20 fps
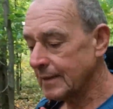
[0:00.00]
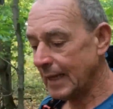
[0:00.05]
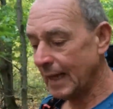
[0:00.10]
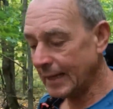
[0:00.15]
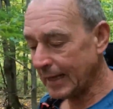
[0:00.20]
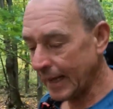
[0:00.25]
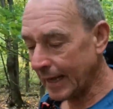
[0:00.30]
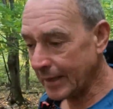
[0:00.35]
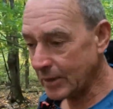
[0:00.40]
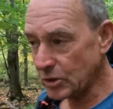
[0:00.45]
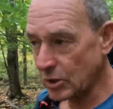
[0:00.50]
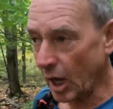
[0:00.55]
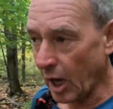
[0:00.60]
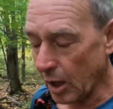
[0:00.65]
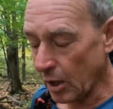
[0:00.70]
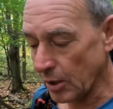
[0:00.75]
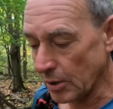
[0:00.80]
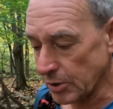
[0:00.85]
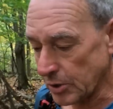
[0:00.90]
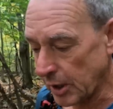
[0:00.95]
That
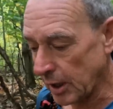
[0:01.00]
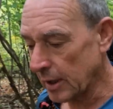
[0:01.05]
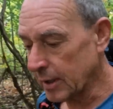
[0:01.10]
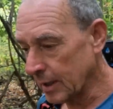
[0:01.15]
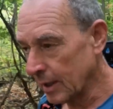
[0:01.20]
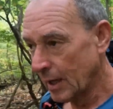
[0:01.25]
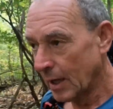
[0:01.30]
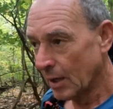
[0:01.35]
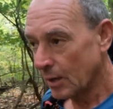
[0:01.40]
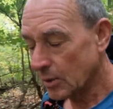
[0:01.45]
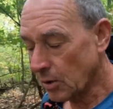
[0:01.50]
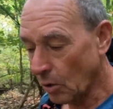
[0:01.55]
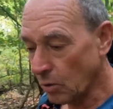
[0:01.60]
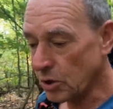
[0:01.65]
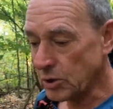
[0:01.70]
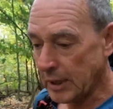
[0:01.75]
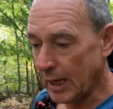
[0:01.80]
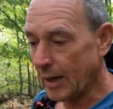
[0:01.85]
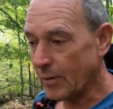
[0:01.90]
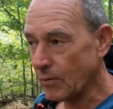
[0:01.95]
$8
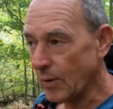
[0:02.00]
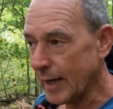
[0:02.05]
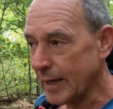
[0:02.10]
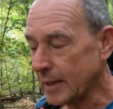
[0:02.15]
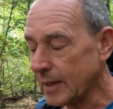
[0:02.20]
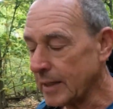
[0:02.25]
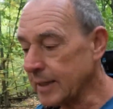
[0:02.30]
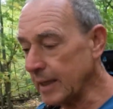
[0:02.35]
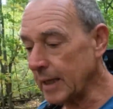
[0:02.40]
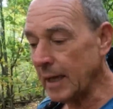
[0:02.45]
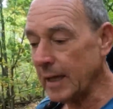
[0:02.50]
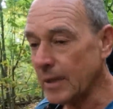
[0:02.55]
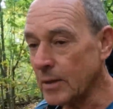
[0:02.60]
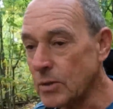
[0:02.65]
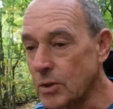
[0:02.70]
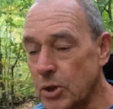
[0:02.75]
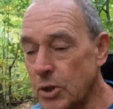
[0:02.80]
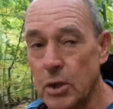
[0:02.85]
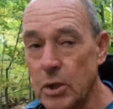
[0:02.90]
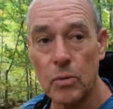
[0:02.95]
goes directly
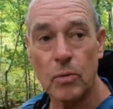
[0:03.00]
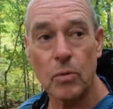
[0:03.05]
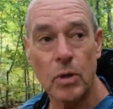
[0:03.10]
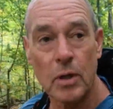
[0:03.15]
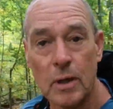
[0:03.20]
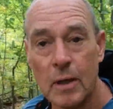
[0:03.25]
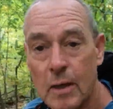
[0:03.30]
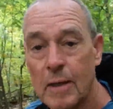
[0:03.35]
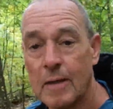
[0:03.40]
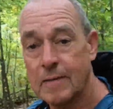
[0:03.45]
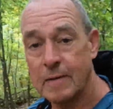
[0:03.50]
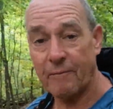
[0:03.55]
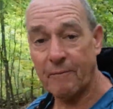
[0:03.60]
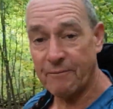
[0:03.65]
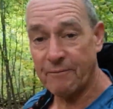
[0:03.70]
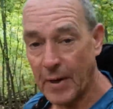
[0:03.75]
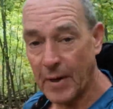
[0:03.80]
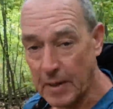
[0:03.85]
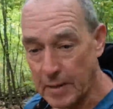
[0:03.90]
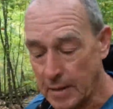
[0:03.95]
into the
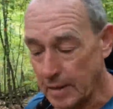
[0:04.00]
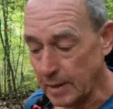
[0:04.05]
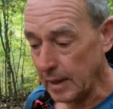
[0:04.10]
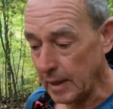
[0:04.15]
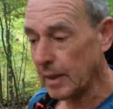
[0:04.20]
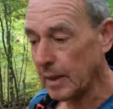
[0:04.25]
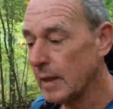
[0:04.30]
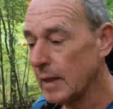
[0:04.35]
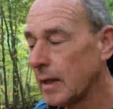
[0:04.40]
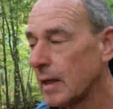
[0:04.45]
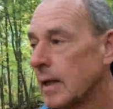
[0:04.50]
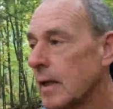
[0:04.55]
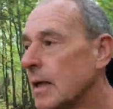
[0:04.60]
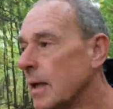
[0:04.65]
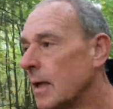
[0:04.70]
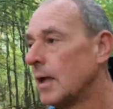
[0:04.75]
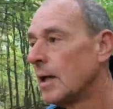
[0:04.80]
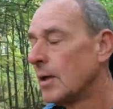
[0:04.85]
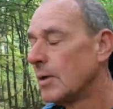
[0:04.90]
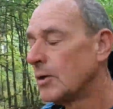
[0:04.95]
fund
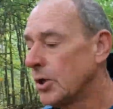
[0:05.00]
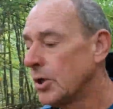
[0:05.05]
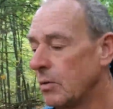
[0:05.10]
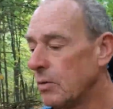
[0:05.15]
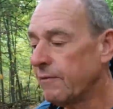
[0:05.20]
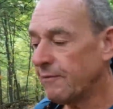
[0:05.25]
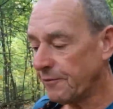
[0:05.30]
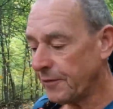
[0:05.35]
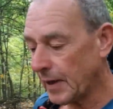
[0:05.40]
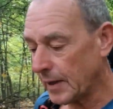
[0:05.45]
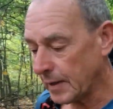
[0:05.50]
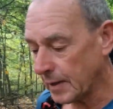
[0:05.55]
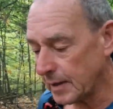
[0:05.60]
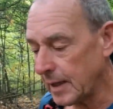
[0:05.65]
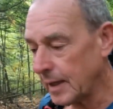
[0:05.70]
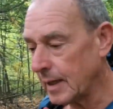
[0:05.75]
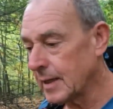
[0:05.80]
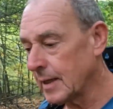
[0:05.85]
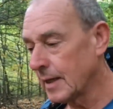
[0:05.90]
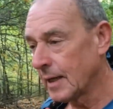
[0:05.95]
to
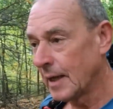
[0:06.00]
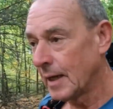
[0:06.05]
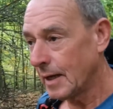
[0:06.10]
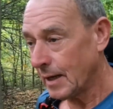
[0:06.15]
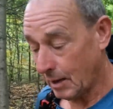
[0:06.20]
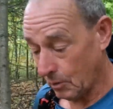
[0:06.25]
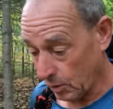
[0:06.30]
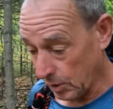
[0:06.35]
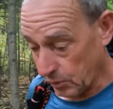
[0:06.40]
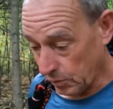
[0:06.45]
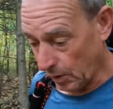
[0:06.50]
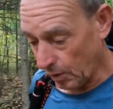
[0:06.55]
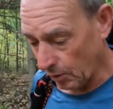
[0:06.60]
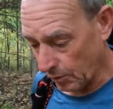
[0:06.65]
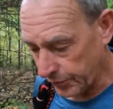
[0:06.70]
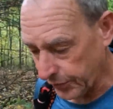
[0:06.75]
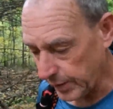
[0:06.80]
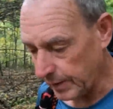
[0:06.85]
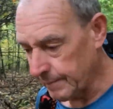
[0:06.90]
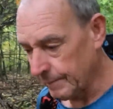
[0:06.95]
fund our
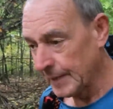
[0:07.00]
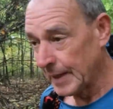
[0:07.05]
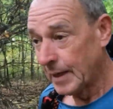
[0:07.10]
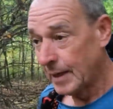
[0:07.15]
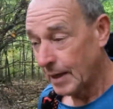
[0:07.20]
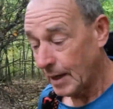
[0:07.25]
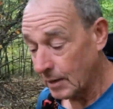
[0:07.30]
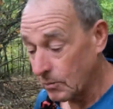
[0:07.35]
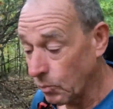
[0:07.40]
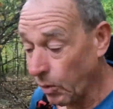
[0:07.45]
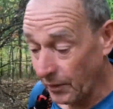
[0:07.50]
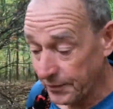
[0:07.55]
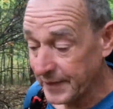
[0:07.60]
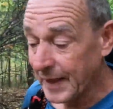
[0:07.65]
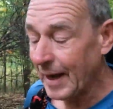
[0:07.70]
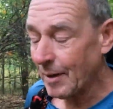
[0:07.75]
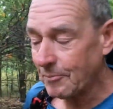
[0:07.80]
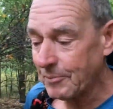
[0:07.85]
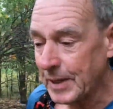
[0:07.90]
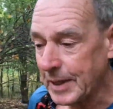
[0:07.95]
growth. And what
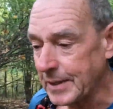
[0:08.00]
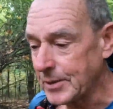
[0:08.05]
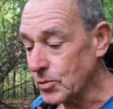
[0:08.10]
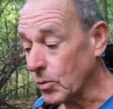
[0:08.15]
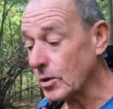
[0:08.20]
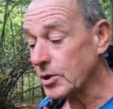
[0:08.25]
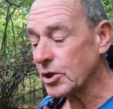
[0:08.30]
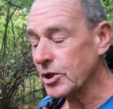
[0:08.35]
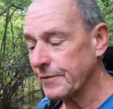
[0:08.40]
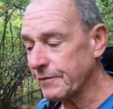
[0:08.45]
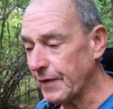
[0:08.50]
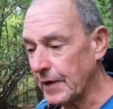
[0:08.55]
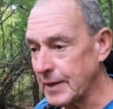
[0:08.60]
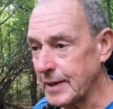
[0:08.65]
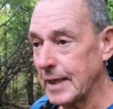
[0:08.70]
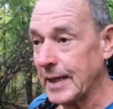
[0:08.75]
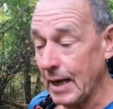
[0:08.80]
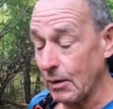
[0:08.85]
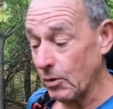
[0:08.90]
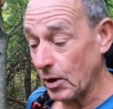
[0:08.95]
that means, what does
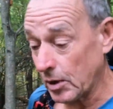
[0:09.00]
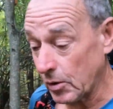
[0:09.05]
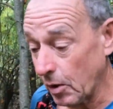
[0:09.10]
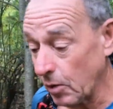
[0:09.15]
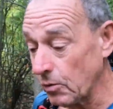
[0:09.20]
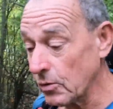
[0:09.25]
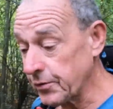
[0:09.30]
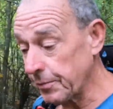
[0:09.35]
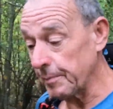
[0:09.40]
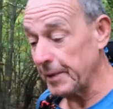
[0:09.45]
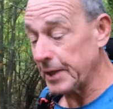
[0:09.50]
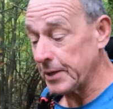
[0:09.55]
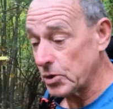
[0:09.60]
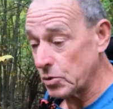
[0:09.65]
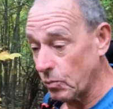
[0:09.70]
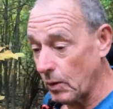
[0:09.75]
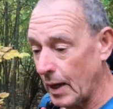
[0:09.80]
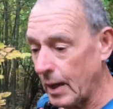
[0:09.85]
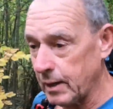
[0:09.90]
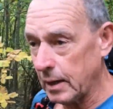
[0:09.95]
funding our growth
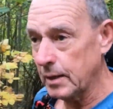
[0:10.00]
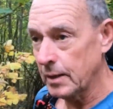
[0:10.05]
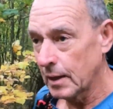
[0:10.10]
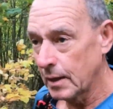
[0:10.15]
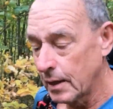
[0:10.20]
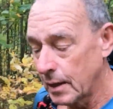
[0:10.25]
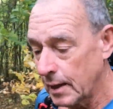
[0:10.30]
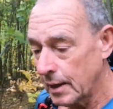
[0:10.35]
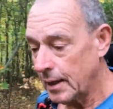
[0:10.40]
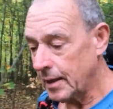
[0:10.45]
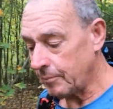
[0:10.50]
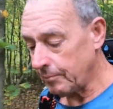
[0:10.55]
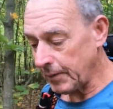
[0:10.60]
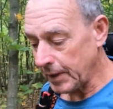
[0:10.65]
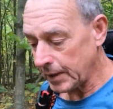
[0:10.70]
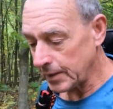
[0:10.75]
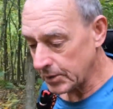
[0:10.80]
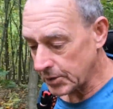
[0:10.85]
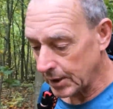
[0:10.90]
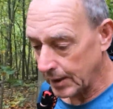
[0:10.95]
means? Well, it
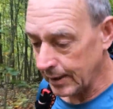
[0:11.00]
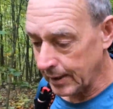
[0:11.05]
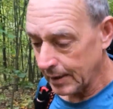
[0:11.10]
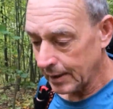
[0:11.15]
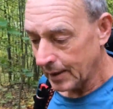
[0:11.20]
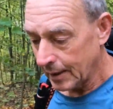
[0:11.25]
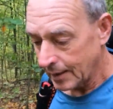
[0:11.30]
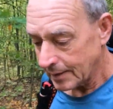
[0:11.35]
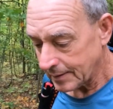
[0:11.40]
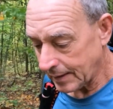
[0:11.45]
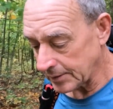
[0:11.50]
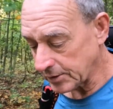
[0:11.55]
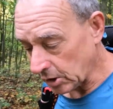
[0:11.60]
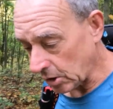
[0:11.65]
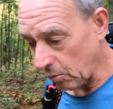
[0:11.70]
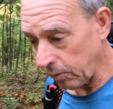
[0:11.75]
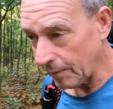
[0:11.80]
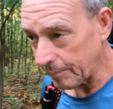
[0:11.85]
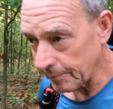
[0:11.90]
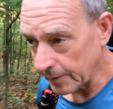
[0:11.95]
means there's
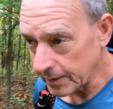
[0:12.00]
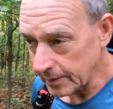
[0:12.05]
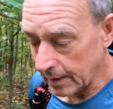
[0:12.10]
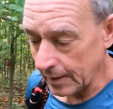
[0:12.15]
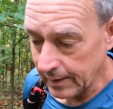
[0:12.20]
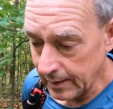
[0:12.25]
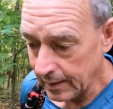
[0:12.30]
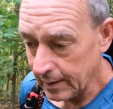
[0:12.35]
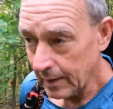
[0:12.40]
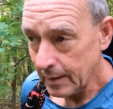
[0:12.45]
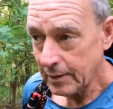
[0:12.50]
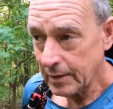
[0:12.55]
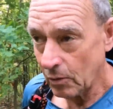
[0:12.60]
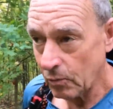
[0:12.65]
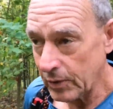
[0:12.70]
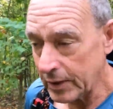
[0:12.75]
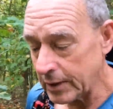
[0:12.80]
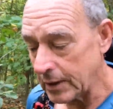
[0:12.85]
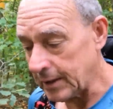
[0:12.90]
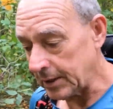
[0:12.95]
equipment
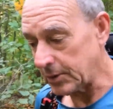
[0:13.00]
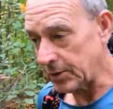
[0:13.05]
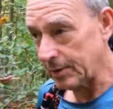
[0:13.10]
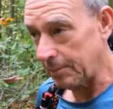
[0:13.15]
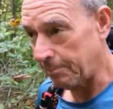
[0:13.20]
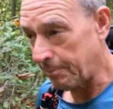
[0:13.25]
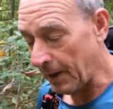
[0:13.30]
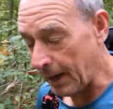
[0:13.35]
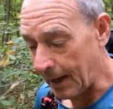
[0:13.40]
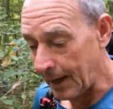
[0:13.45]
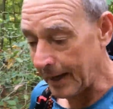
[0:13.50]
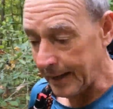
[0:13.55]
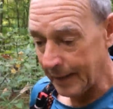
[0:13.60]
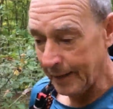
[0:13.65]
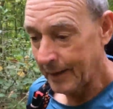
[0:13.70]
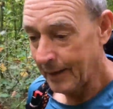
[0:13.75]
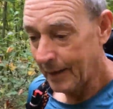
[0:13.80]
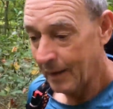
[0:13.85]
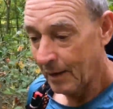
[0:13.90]
that we need to buy